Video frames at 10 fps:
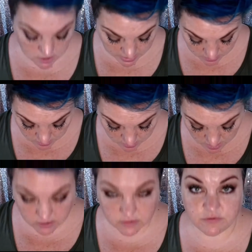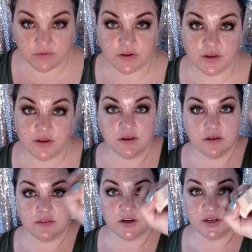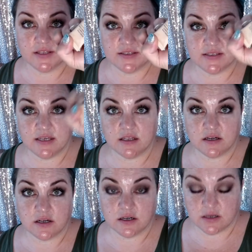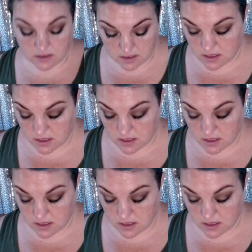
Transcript: I love their concealer.